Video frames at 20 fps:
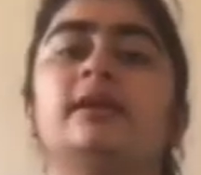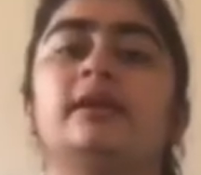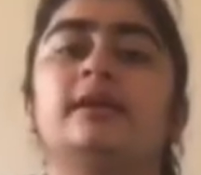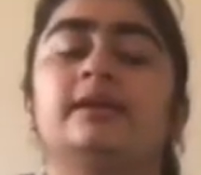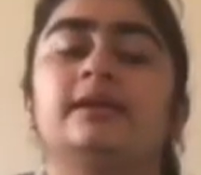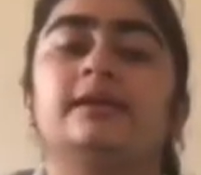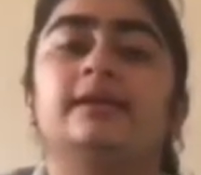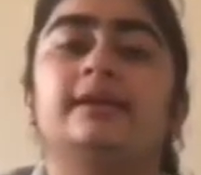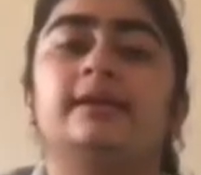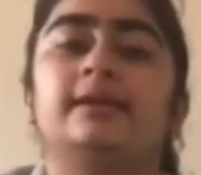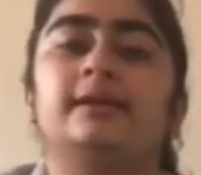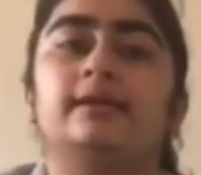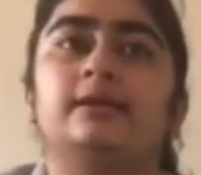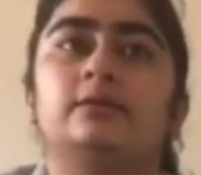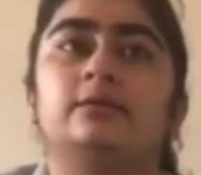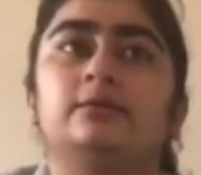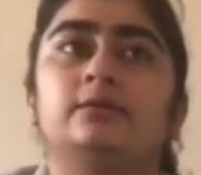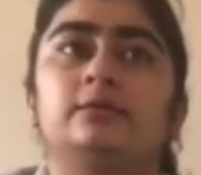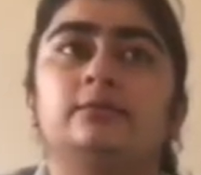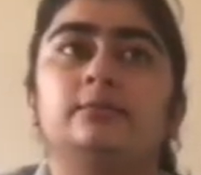Hello, good
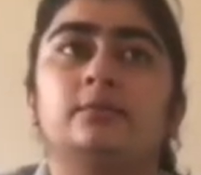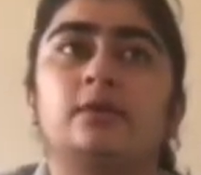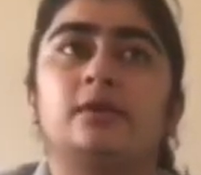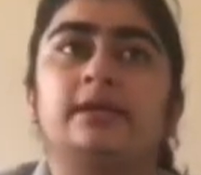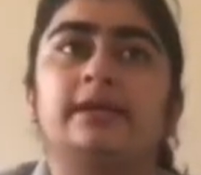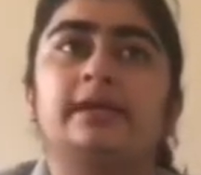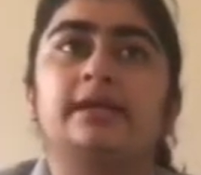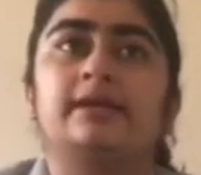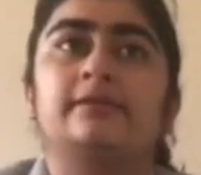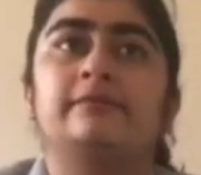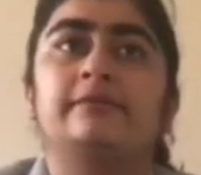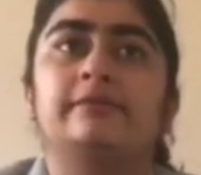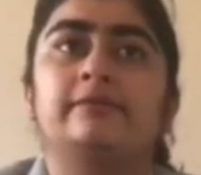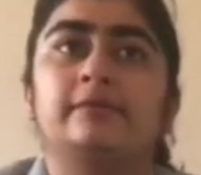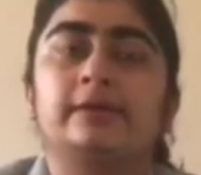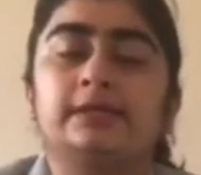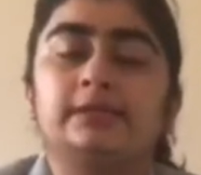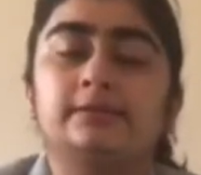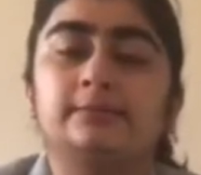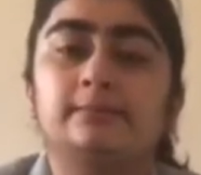morning everyone.
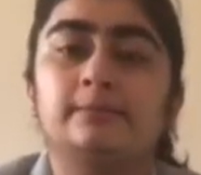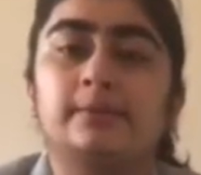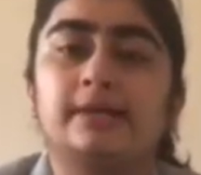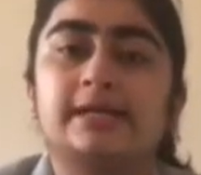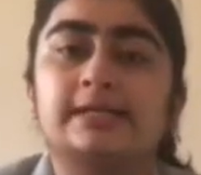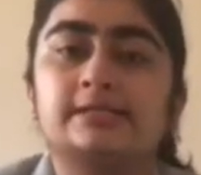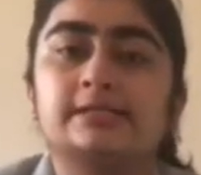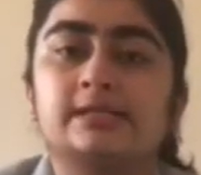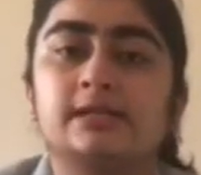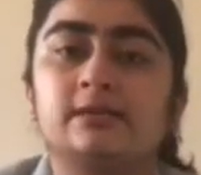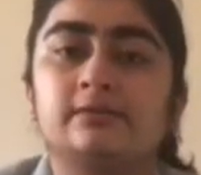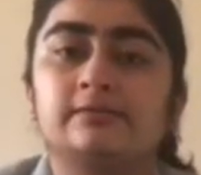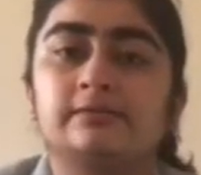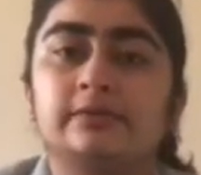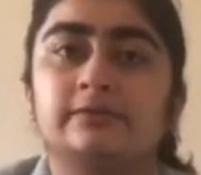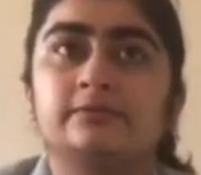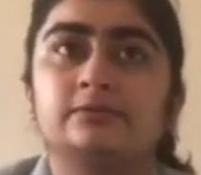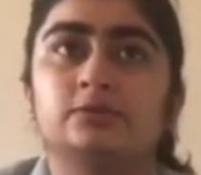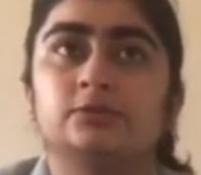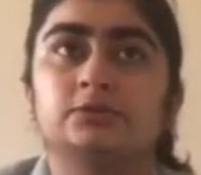Myself
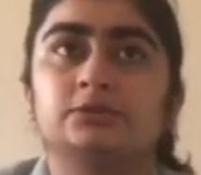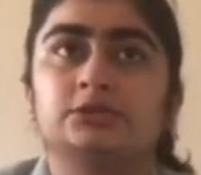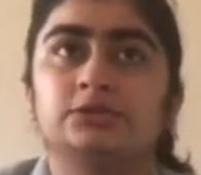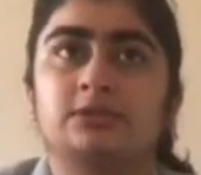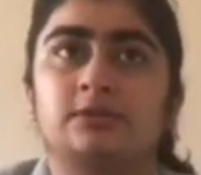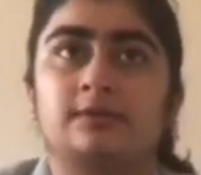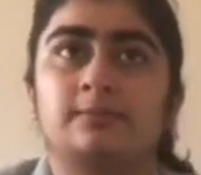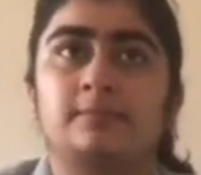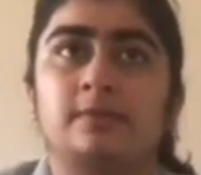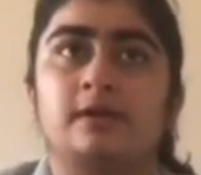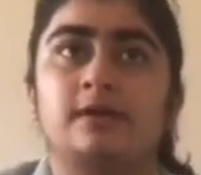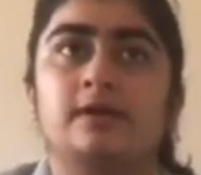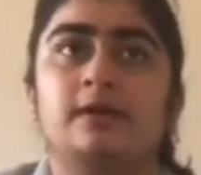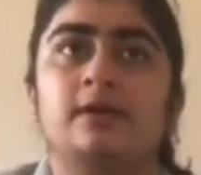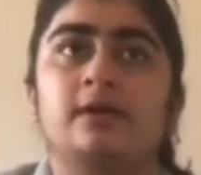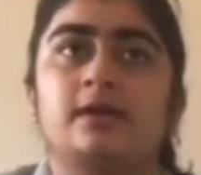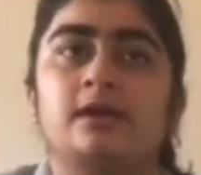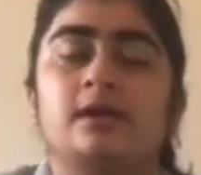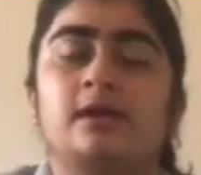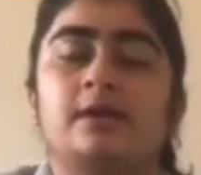Navjot Sharma.
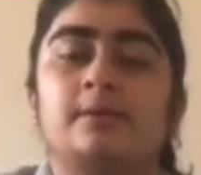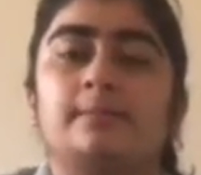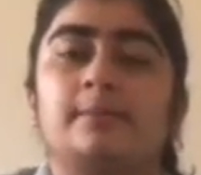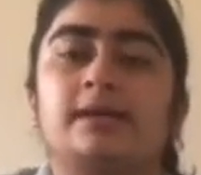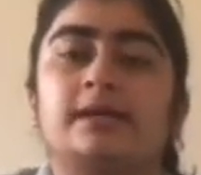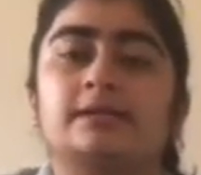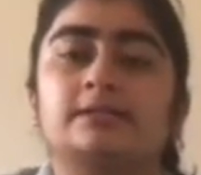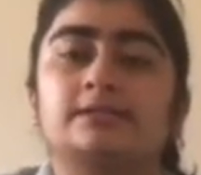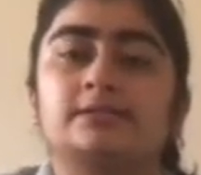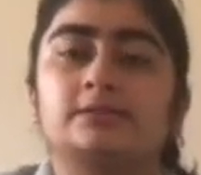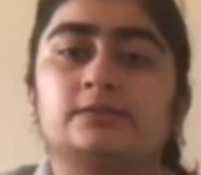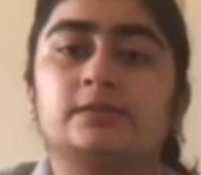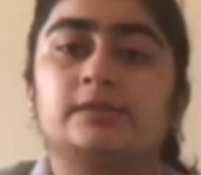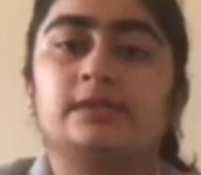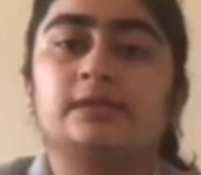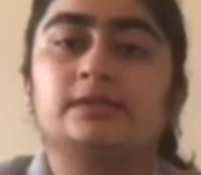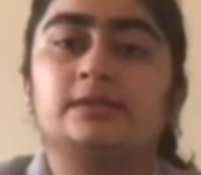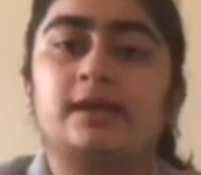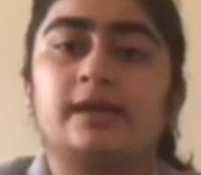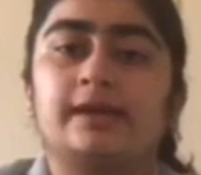My student
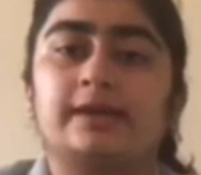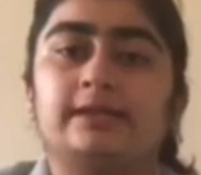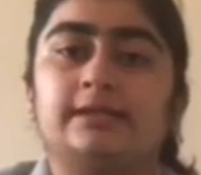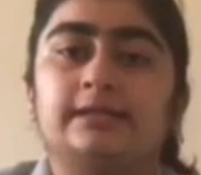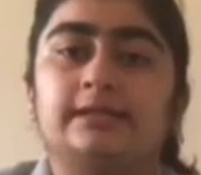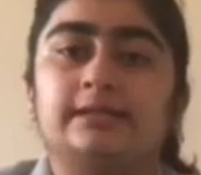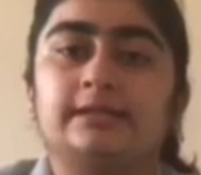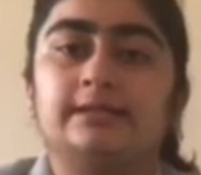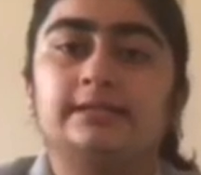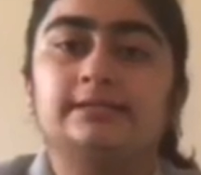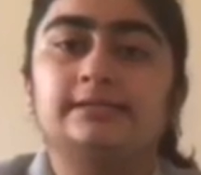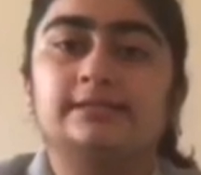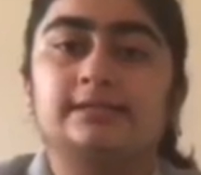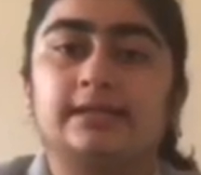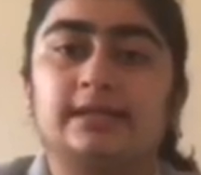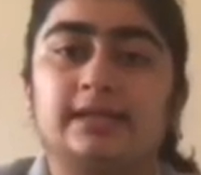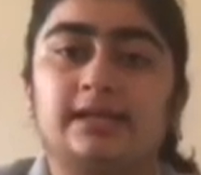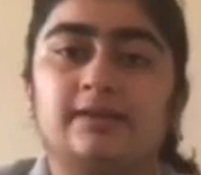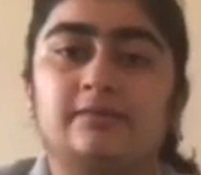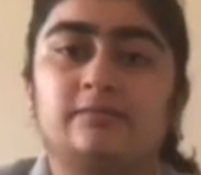ID is
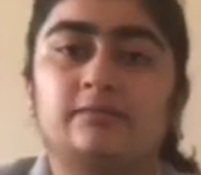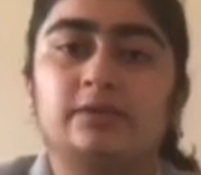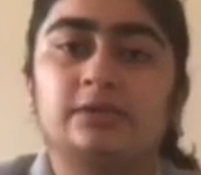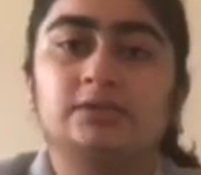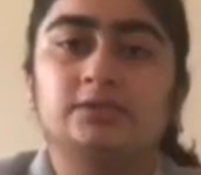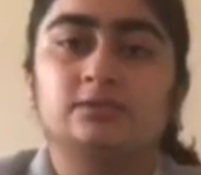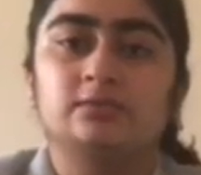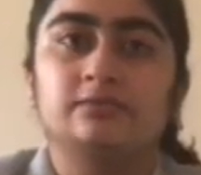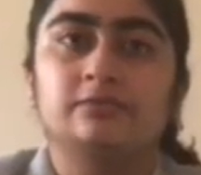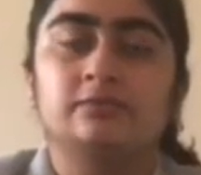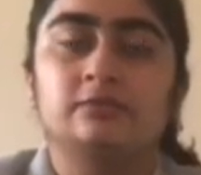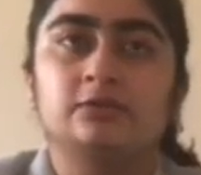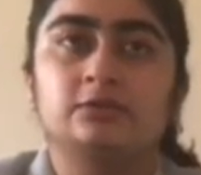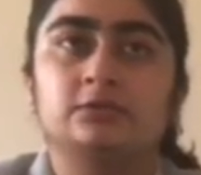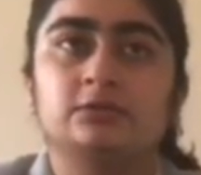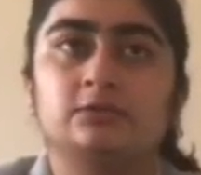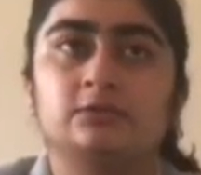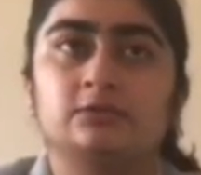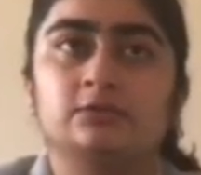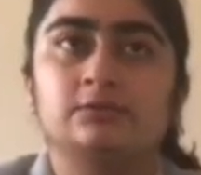
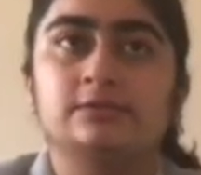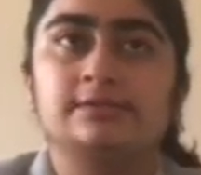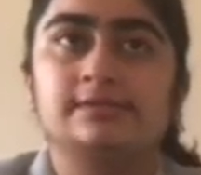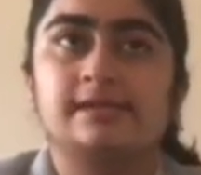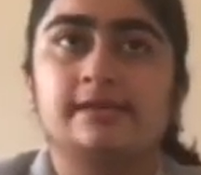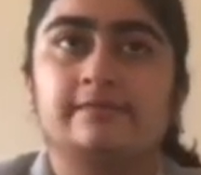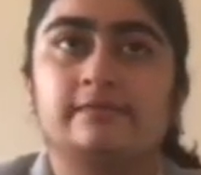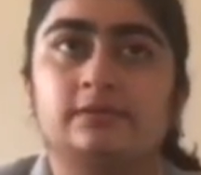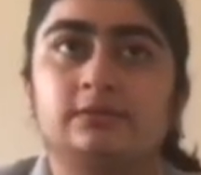EMV24227.